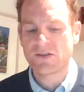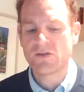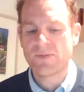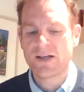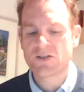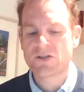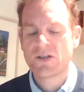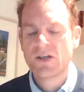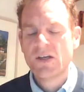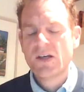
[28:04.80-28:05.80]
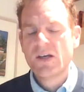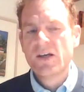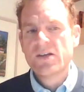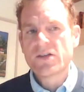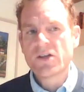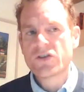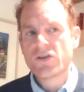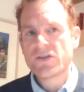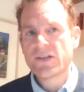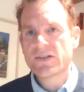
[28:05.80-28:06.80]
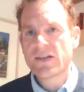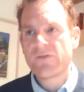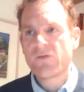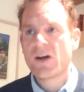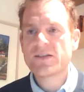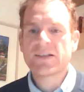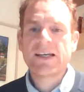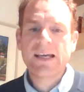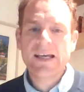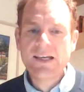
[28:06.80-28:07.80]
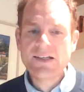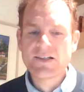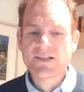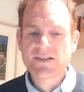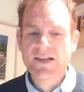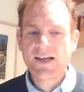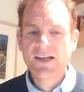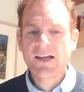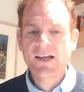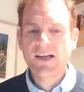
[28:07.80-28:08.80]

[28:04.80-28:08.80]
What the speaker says: too much. So choosing staff wisely, easier to say,